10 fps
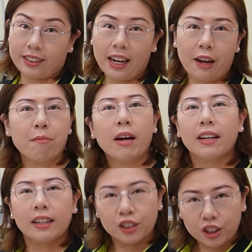the same
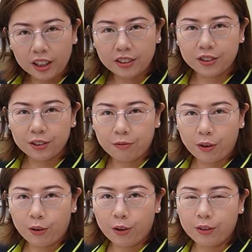and adjust the
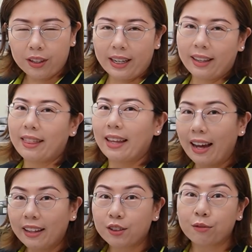focal length
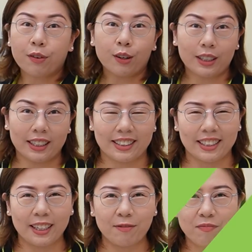and to focus
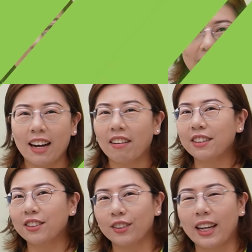it. Now
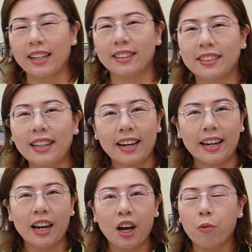as you can
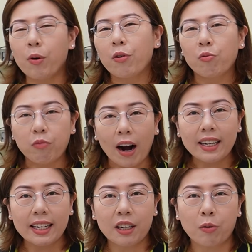see, with the
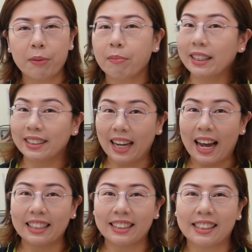right equipment
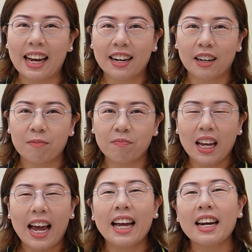and
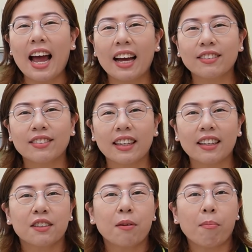setup,
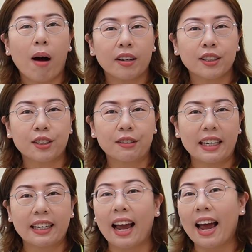enhancing the
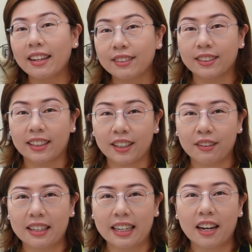monitoring and
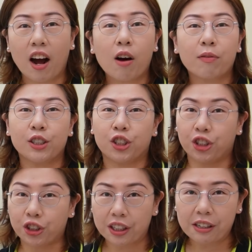security of a
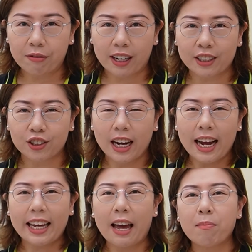shooting range
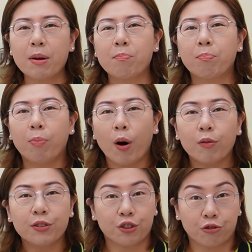can be
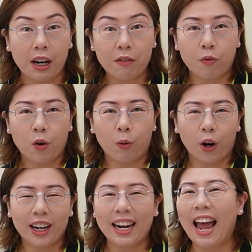both
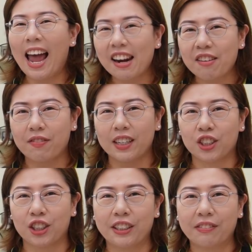straightforward and
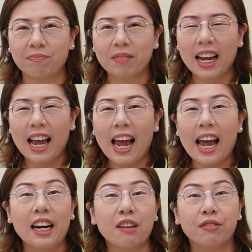efficient.
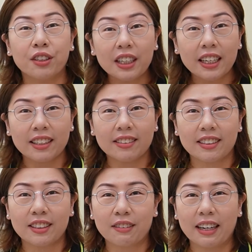And if you're
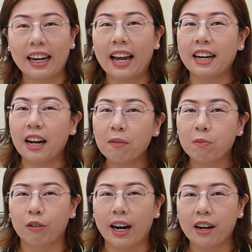considering an
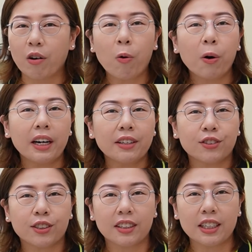upgrade or
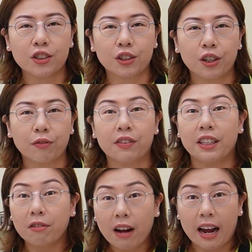installation of
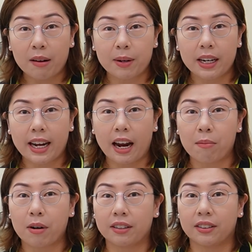new IP
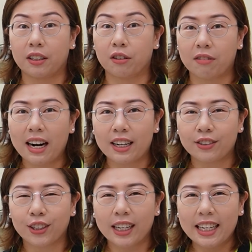cameras at your
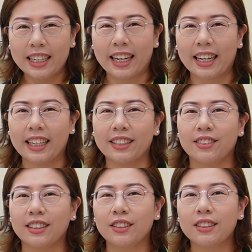range, you can
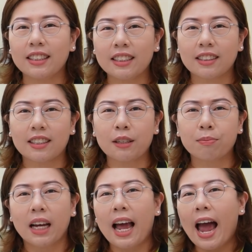consider these
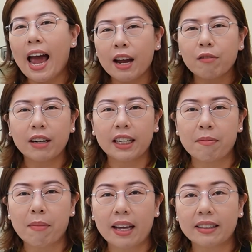tips and
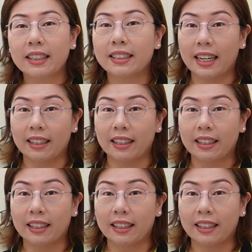recommended